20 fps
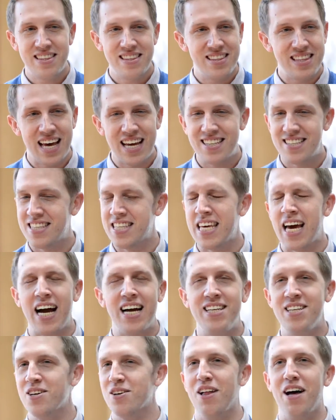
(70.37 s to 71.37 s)
that's the
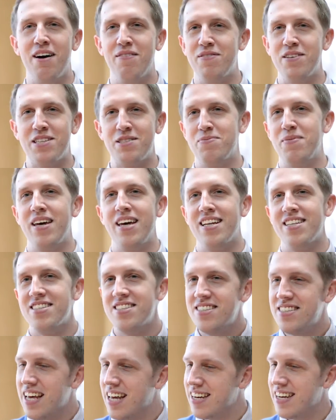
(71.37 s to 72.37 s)
ideal office, man. It's
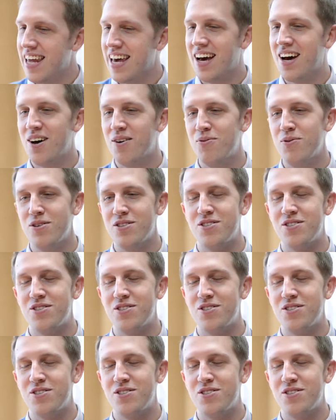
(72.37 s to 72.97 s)
set down, real